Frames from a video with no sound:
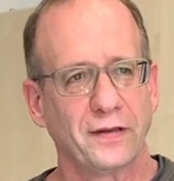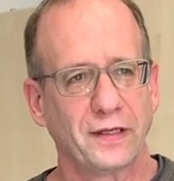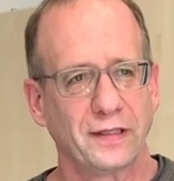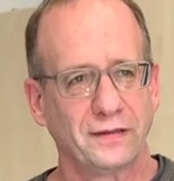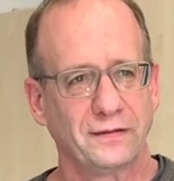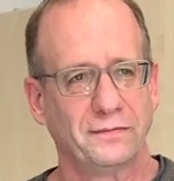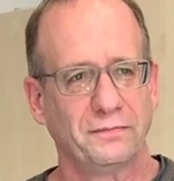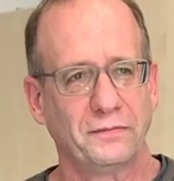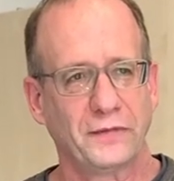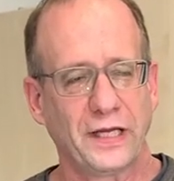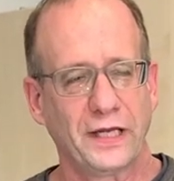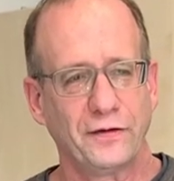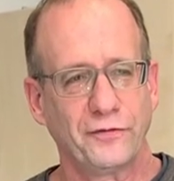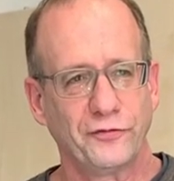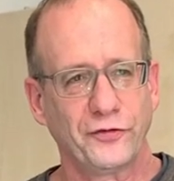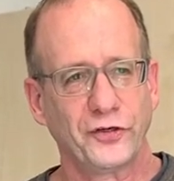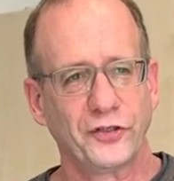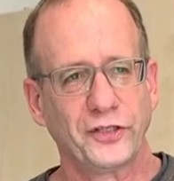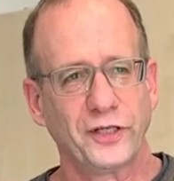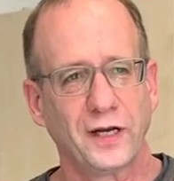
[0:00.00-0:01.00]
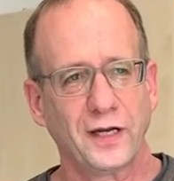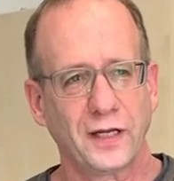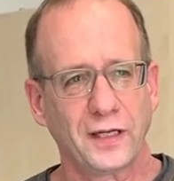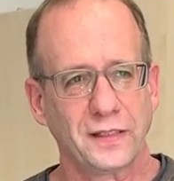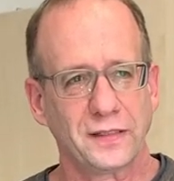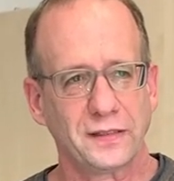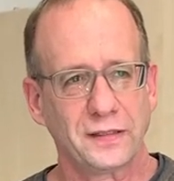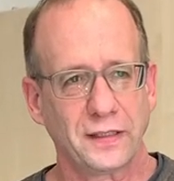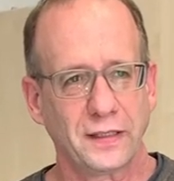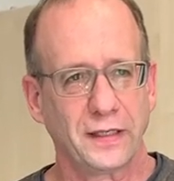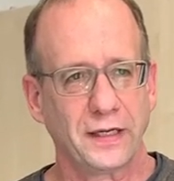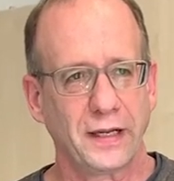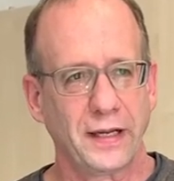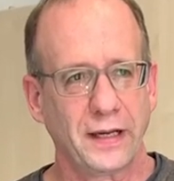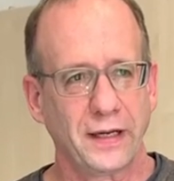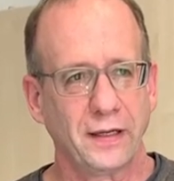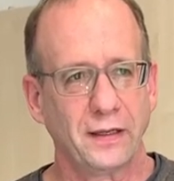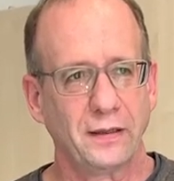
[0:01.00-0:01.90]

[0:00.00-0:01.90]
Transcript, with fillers: that can fertilize an egg.